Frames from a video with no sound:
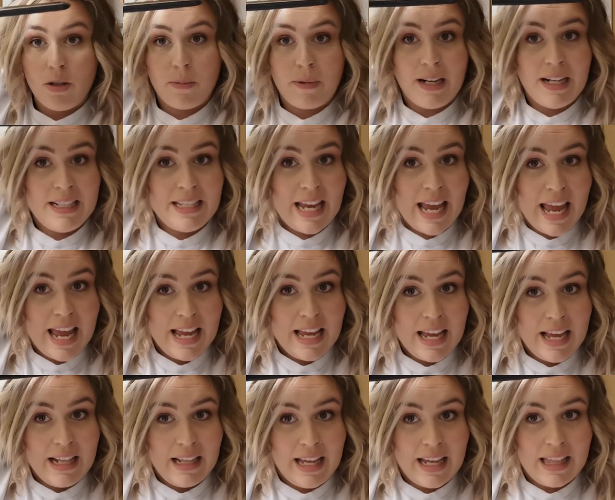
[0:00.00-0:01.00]
So I'm gonna
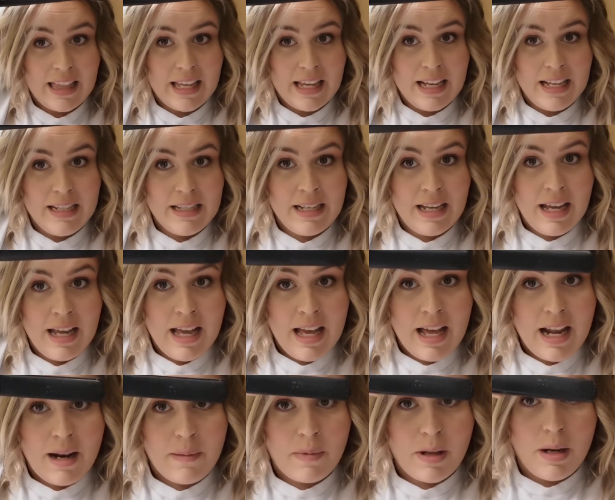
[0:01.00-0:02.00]
take it like this,
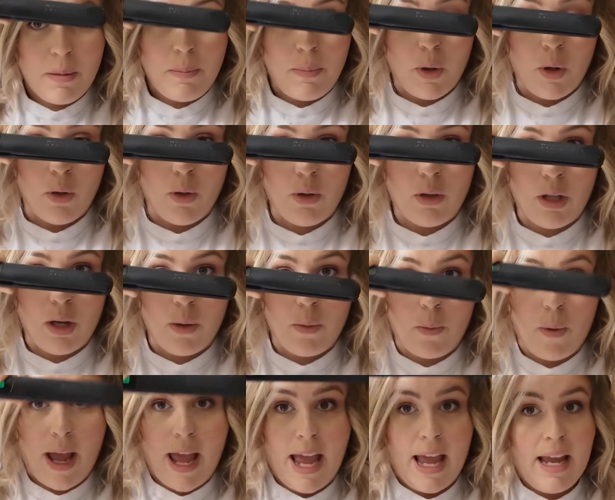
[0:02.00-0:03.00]
and I'm gonna pull
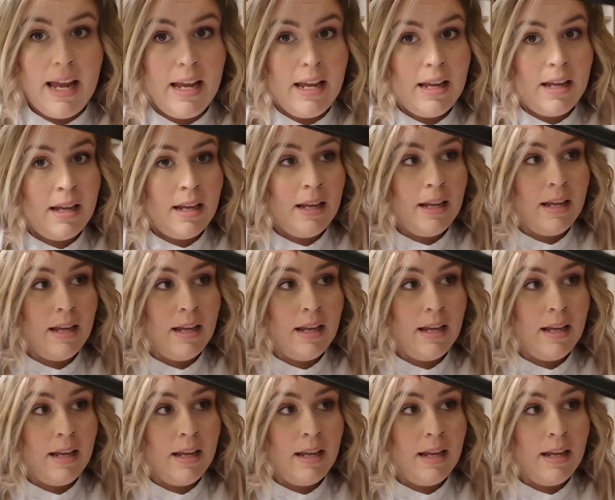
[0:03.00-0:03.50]
away